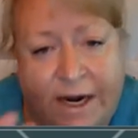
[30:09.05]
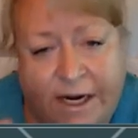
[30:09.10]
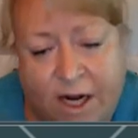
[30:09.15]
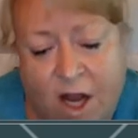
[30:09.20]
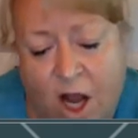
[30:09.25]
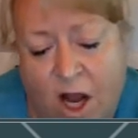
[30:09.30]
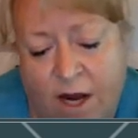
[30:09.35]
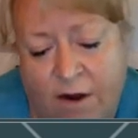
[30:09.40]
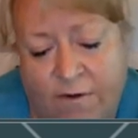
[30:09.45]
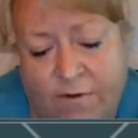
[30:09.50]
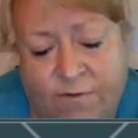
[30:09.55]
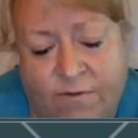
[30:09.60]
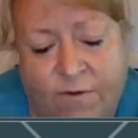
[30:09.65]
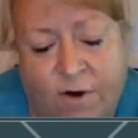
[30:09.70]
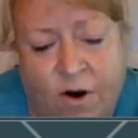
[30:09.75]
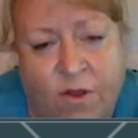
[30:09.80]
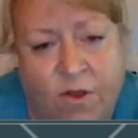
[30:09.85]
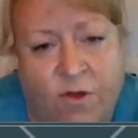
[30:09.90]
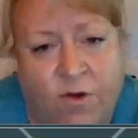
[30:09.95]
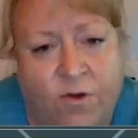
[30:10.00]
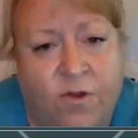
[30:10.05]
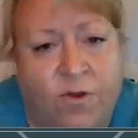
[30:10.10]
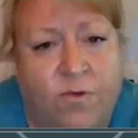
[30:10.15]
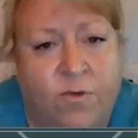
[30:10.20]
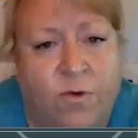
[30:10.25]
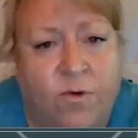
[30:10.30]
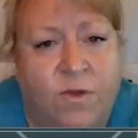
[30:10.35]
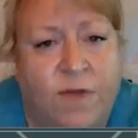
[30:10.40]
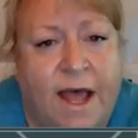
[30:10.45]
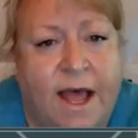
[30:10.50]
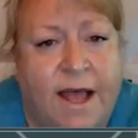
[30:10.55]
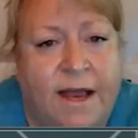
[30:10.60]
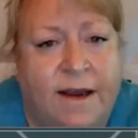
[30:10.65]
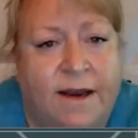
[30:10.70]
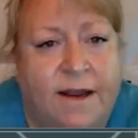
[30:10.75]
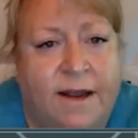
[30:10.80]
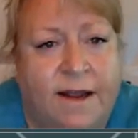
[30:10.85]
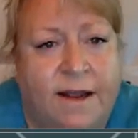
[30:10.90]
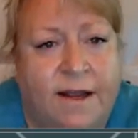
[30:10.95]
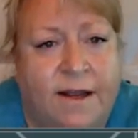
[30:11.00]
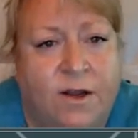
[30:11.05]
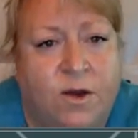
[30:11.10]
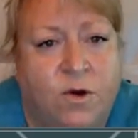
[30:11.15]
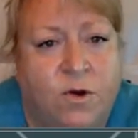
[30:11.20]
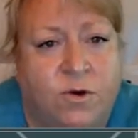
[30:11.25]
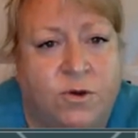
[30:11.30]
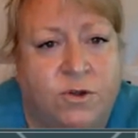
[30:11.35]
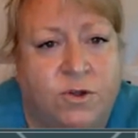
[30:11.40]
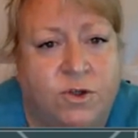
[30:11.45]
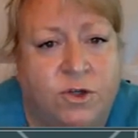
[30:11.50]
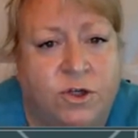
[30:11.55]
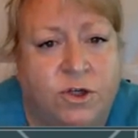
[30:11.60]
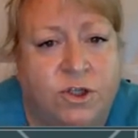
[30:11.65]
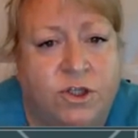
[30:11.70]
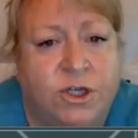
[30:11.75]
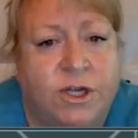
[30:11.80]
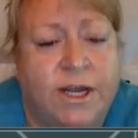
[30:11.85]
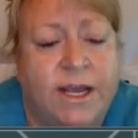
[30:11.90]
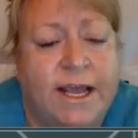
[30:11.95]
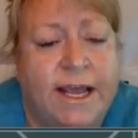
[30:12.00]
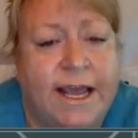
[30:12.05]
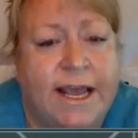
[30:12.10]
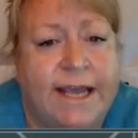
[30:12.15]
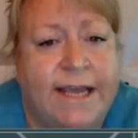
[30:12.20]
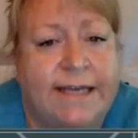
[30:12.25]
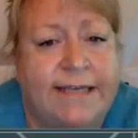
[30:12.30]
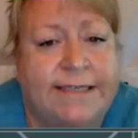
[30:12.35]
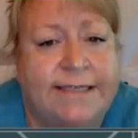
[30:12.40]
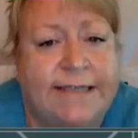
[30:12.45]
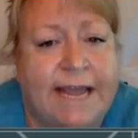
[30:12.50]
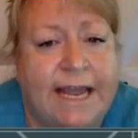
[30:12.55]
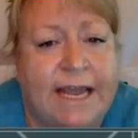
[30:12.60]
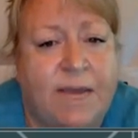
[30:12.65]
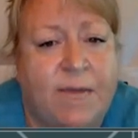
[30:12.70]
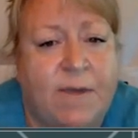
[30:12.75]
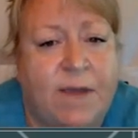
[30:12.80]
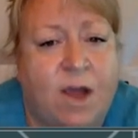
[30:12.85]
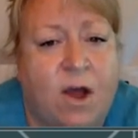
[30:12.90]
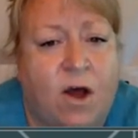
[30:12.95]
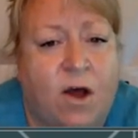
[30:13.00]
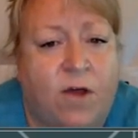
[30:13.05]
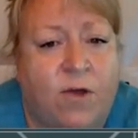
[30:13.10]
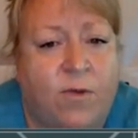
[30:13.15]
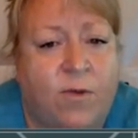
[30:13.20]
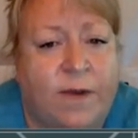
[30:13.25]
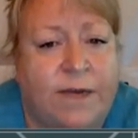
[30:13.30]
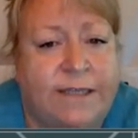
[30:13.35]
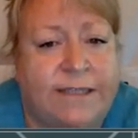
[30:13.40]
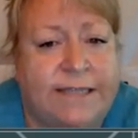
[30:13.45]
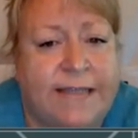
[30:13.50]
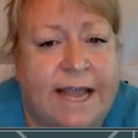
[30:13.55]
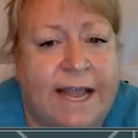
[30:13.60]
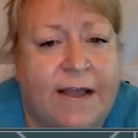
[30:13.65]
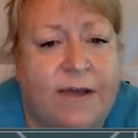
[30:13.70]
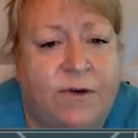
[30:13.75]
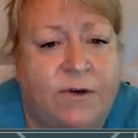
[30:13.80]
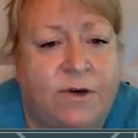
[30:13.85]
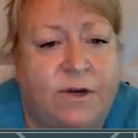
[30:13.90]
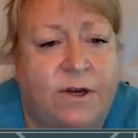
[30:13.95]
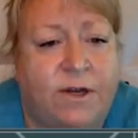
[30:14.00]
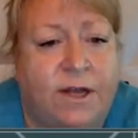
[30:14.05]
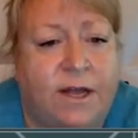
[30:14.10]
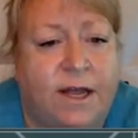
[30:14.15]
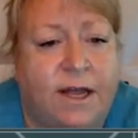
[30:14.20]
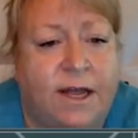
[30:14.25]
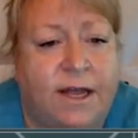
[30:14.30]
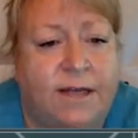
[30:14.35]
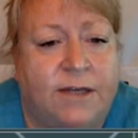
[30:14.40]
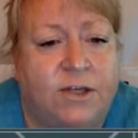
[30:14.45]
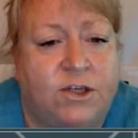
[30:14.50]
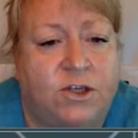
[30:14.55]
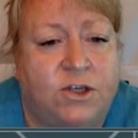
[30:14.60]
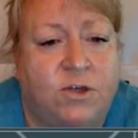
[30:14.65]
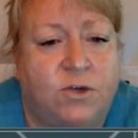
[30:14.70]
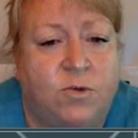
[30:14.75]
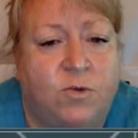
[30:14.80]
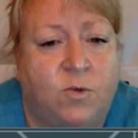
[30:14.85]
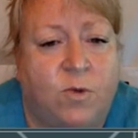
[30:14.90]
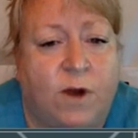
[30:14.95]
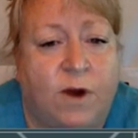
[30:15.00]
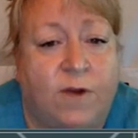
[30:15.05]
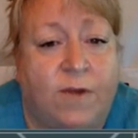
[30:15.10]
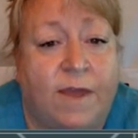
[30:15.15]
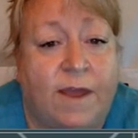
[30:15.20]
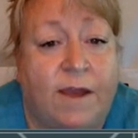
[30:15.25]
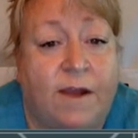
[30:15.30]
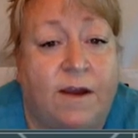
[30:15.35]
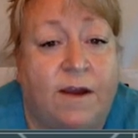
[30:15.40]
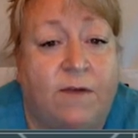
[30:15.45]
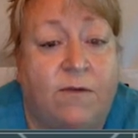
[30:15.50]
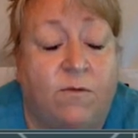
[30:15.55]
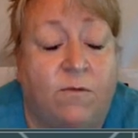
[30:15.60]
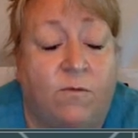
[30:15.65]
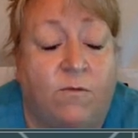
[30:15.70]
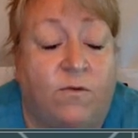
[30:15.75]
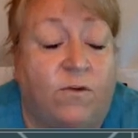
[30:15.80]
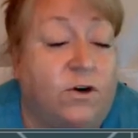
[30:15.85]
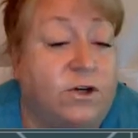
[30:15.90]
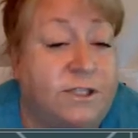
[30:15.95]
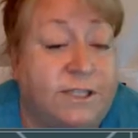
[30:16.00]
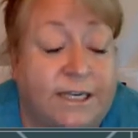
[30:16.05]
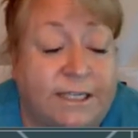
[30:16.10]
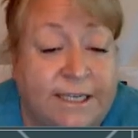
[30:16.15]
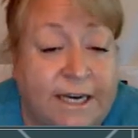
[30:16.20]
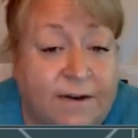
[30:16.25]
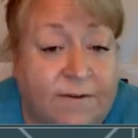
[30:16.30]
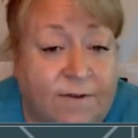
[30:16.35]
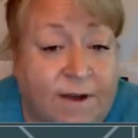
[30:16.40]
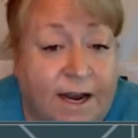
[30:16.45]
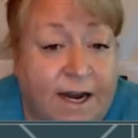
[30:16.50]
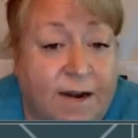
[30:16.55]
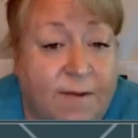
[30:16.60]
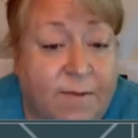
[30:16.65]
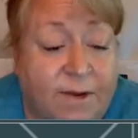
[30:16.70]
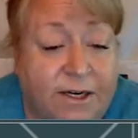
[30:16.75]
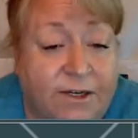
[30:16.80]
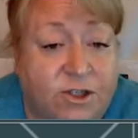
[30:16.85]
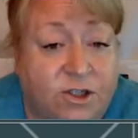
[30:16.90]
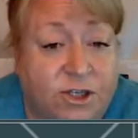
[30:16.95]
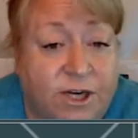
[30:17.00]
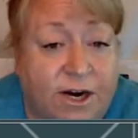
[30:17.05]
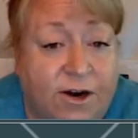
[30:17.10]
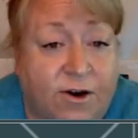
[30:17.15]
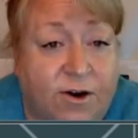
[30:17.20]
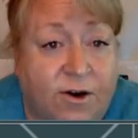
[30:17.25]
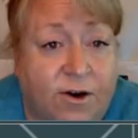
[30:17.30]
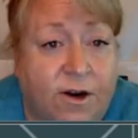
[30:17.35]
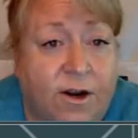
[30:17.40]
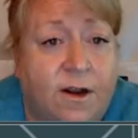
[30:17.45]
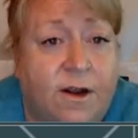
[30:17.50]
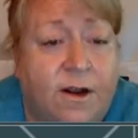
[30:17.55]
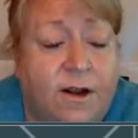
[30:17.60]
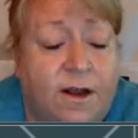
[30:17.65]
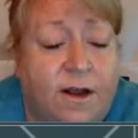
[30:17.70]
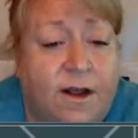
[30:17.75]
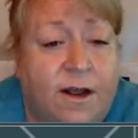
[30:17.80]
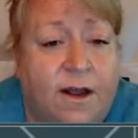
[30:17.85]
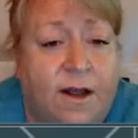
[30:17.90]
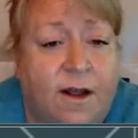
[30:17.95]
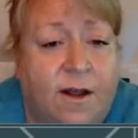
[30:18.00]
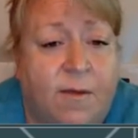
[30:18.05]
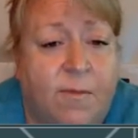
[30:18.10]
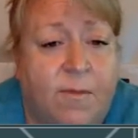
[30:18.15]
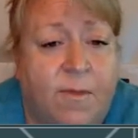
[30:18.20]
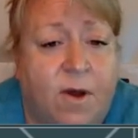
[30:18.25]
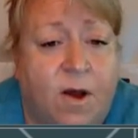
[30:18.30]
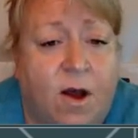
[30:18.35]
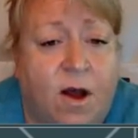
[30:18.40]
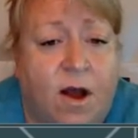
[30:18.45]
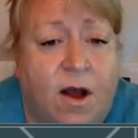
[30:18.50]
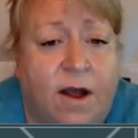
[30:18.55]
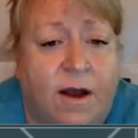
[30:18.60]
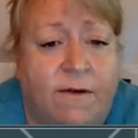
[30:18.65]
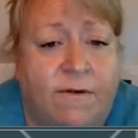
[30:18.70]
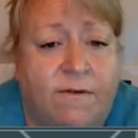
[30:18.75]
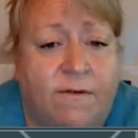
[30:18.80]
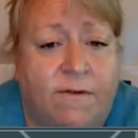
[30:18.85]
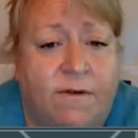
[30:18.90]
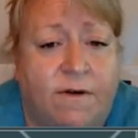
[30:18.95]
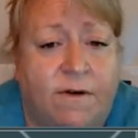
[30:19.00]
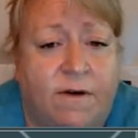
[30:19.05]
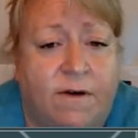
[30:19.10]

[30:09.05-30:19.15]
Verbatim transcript: if I'd gone farther through that uh, Google search, it can take me all the way down uh, to where they first identified it being shared um, on